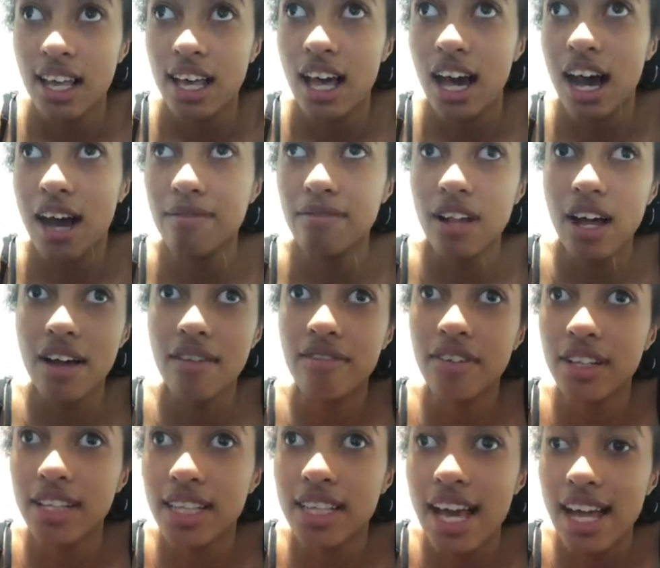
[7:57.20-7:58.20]
I'm not
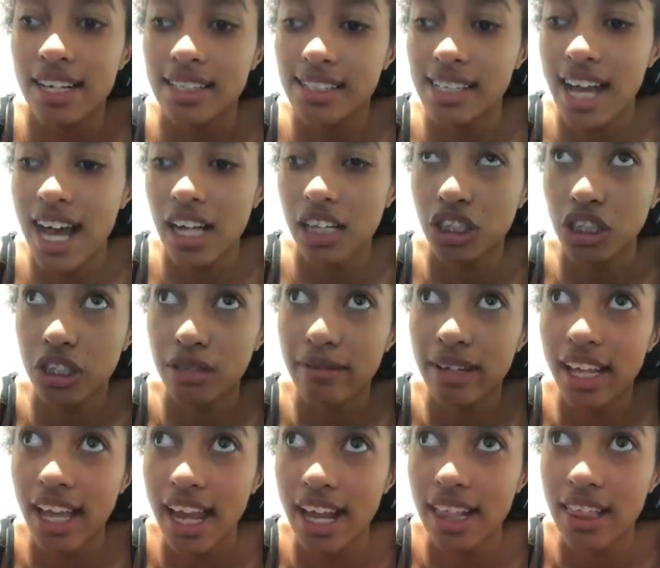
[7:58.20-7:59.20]
really that attached to
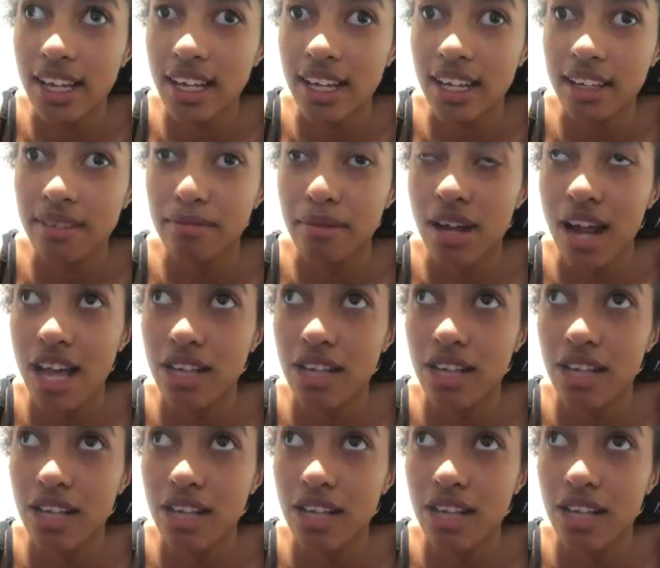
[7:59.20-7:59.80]
Michaela, but I